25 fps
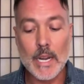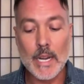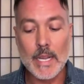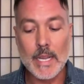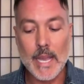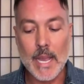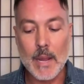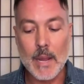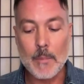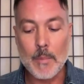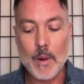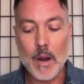at a
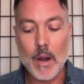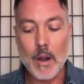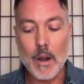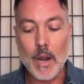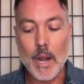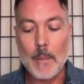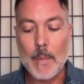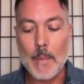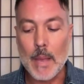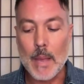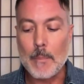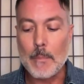gay
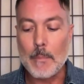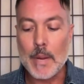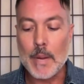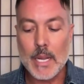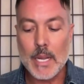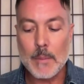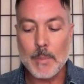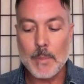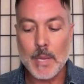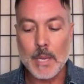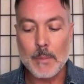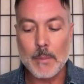bar, I met
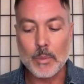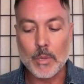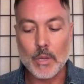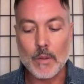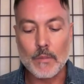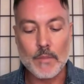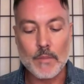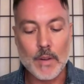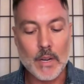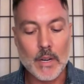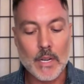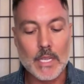many
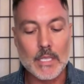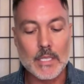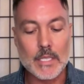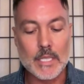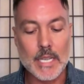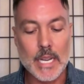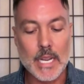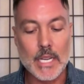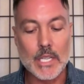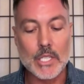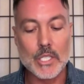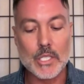people at various
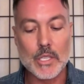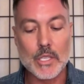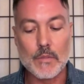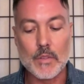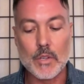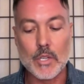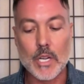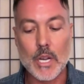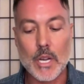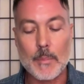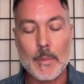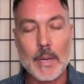stages of
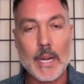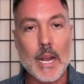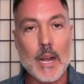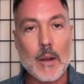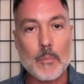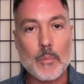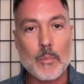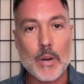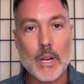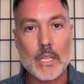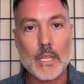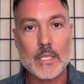their coming
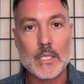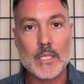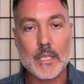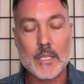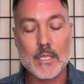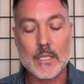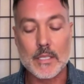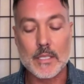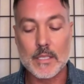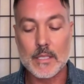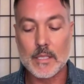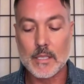out
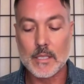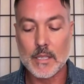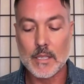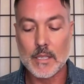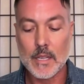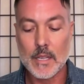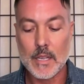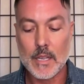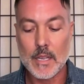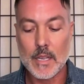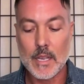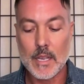process.
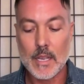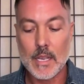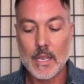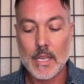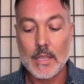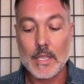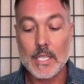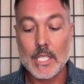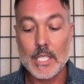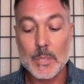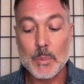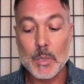
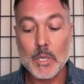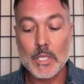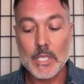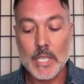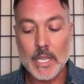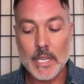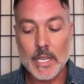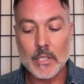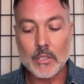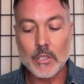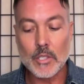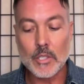This
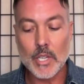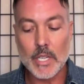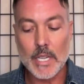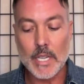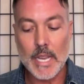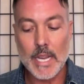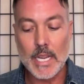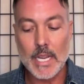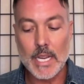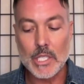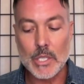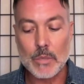particular
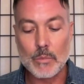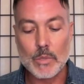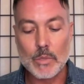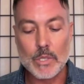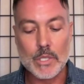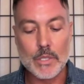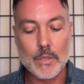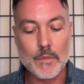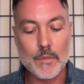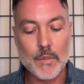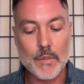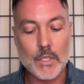occasion
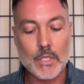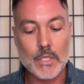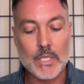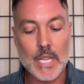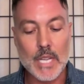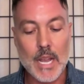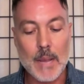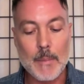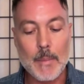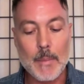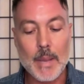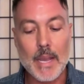was the
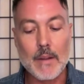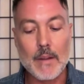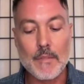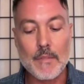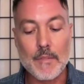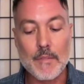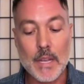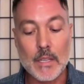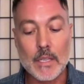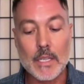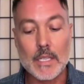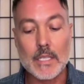first time I had
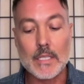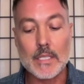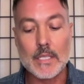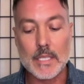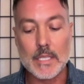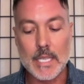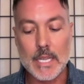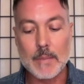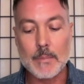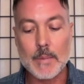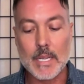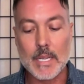felt and
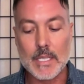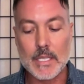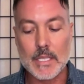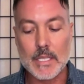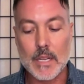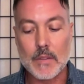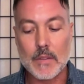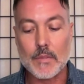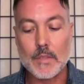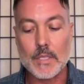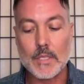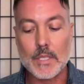seen
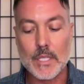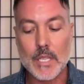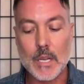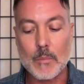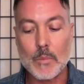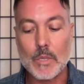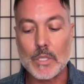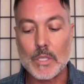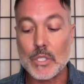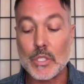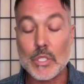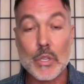myself in
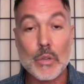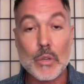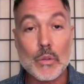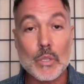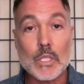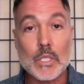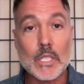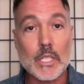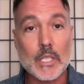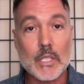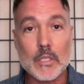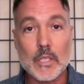someone so
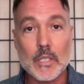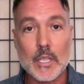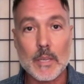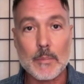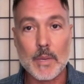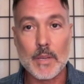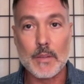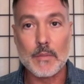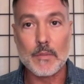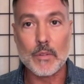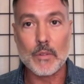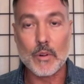clearly
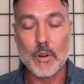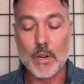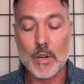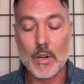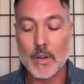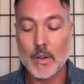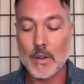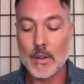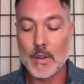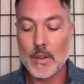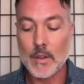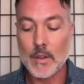before.